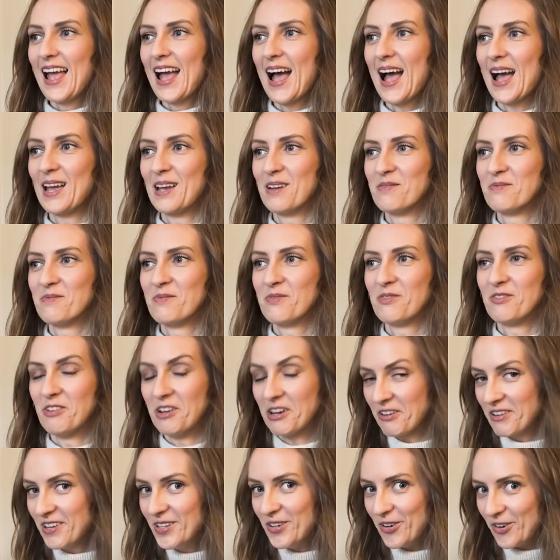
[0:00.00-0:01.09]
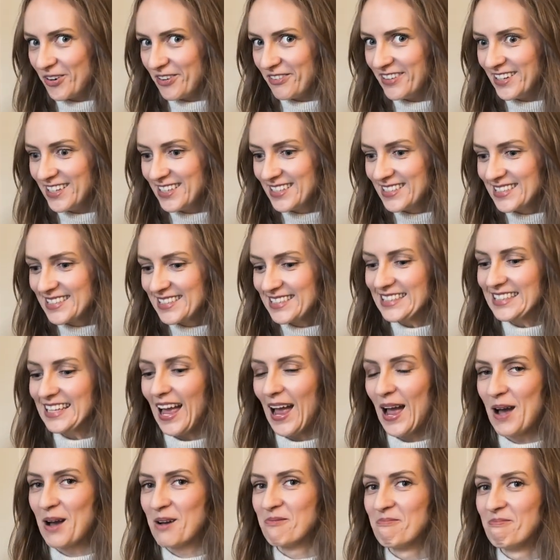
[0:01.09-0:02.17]
I am very nervous,
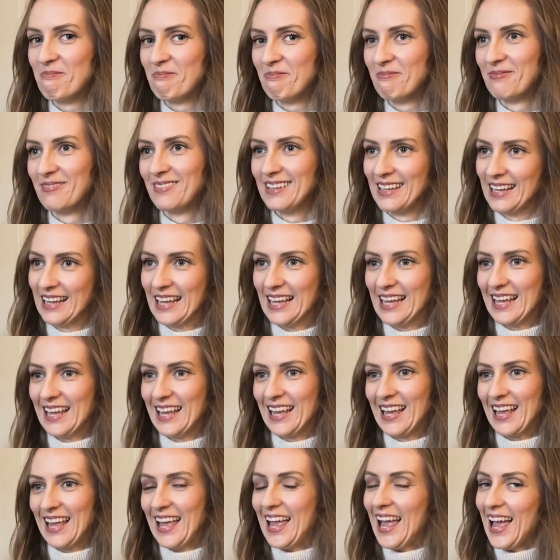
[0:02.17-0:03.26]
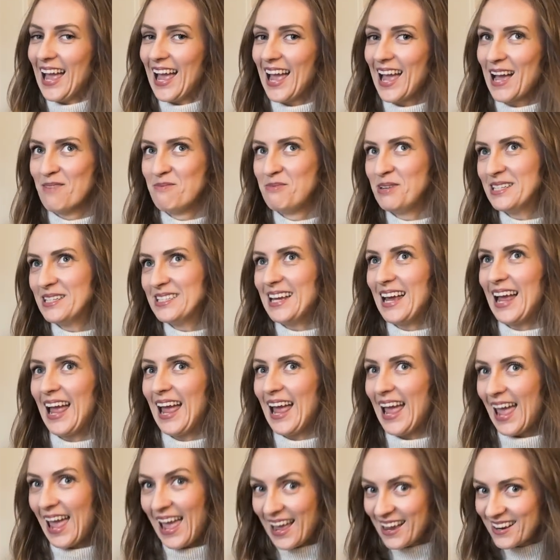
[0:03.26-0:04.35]
a bit
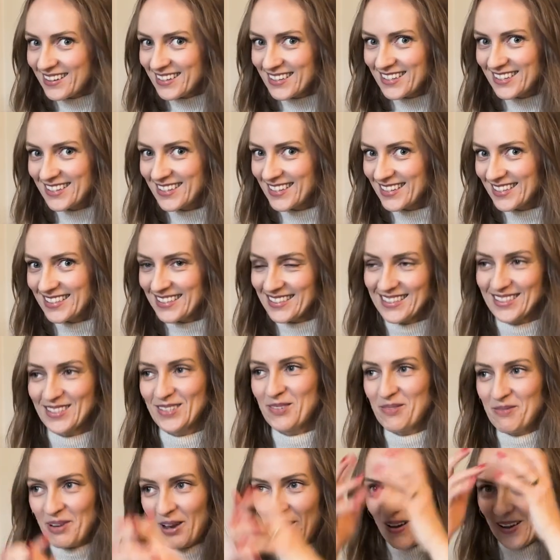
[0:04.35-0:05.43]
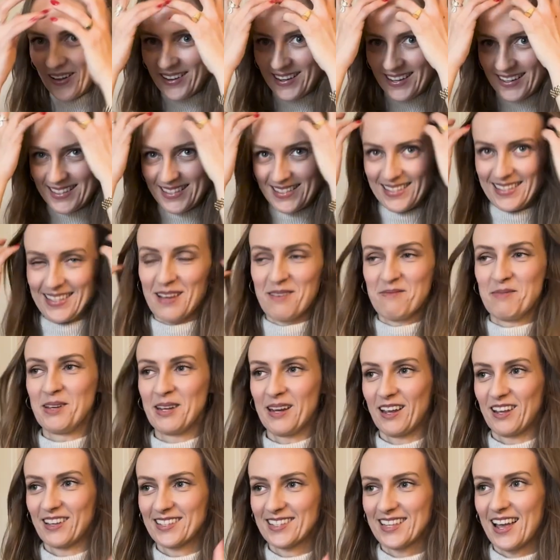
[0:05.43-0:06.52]
anxious, to be honest. I mean,
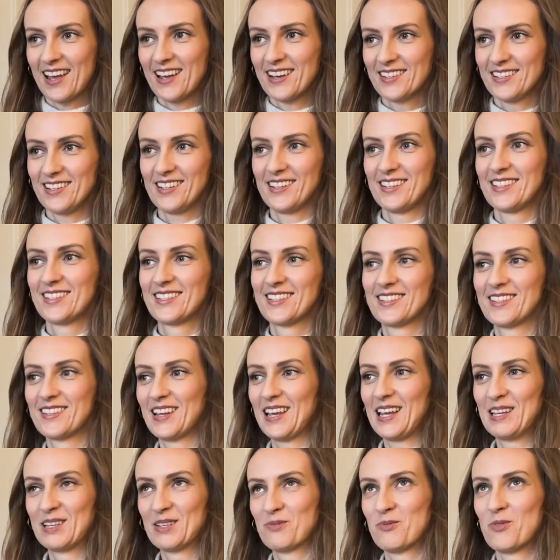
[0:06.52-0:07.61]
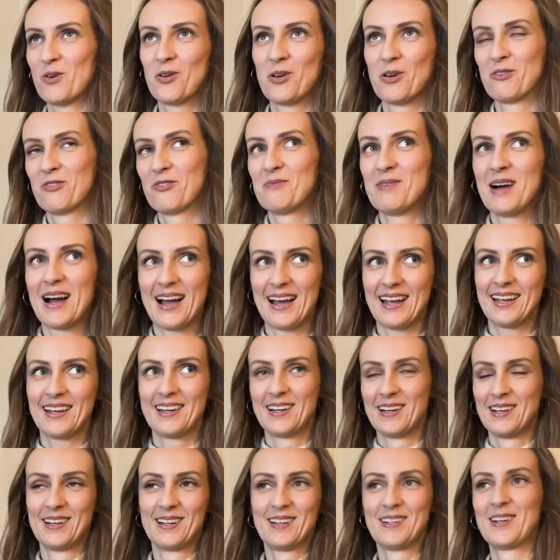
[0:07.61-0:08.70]
anxiety is one of my
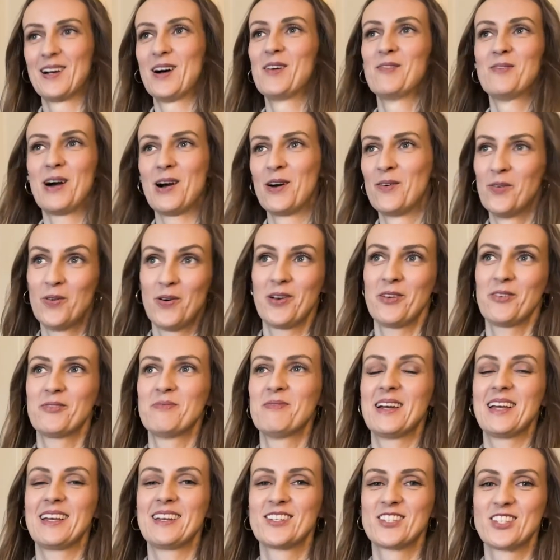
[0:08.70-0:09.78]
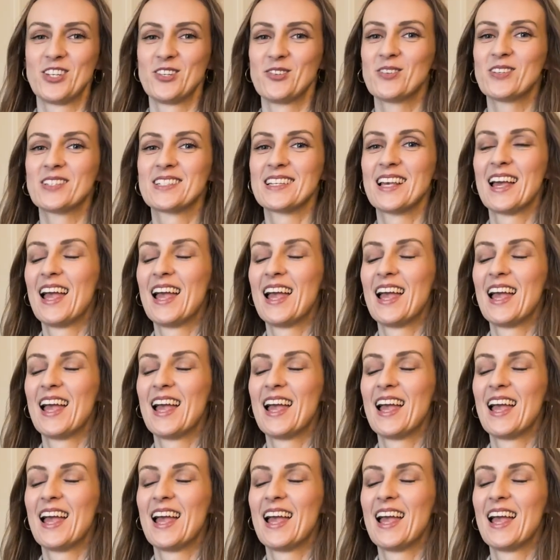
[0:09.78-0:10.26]
issues.